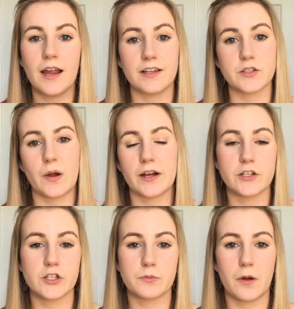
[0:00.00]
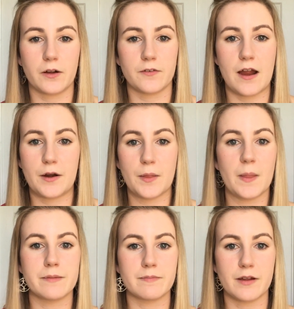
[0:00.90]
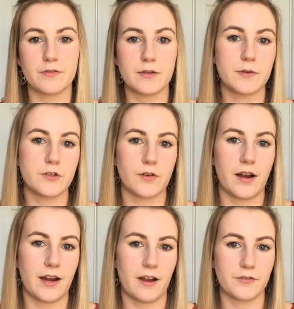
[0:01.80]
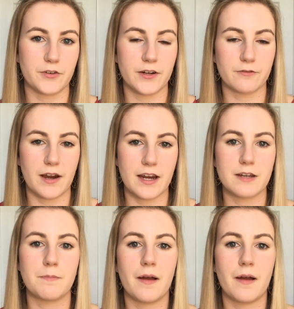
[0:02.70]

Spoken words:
and so I could just walk around and then my feet would dry after it rained.